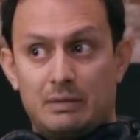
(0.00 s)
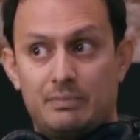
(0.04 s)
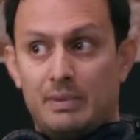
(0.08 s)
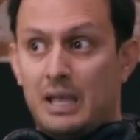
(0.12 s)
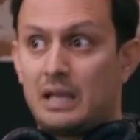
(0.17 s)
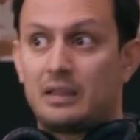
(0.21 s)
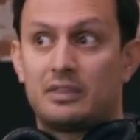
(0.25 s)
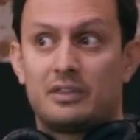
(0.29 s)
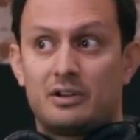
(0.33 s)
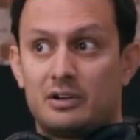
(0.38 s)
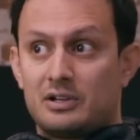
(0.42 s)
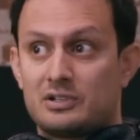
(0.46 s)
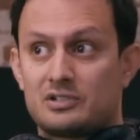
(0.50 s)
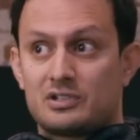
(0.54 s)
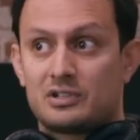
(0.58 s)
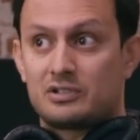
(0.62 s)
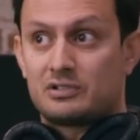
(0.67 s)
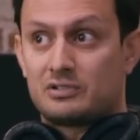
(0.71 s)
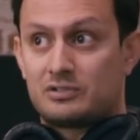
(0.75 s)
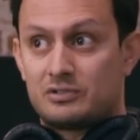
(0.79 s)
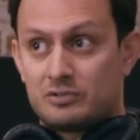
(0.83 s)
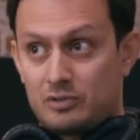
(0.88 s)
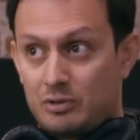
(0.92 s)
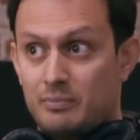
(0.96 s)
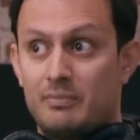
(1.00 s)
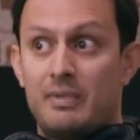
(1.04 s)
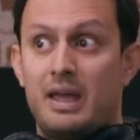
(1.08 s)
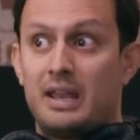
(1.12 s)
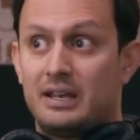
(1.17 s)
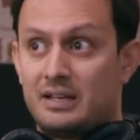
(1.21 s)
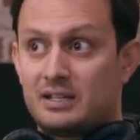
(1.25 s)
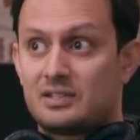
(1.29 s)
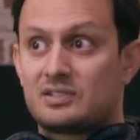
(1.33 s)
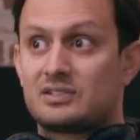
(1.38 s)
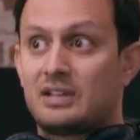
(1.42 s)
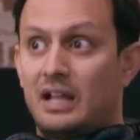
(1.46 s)
The Big Bang Theory is a
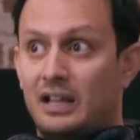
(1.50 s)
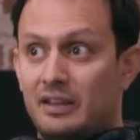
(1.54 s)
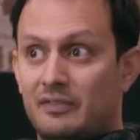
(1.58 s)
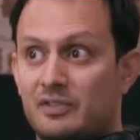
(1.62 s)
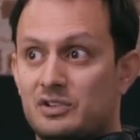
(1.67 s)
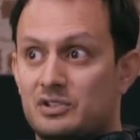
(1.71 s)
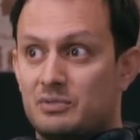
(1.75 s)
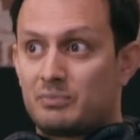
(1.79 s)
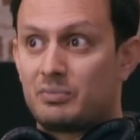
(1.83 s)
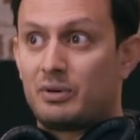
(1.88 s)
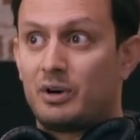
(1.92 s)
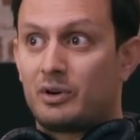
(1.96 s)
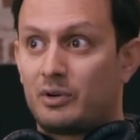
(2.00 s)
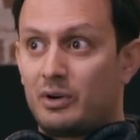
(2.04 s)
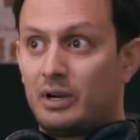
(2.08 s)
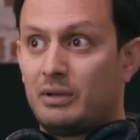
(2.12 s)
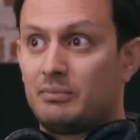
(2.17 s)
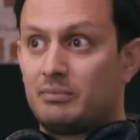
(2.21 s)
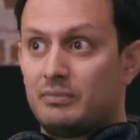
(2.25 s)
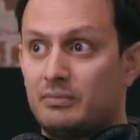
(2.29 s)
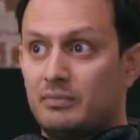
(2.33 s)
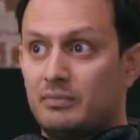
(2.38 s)
tremendous television program.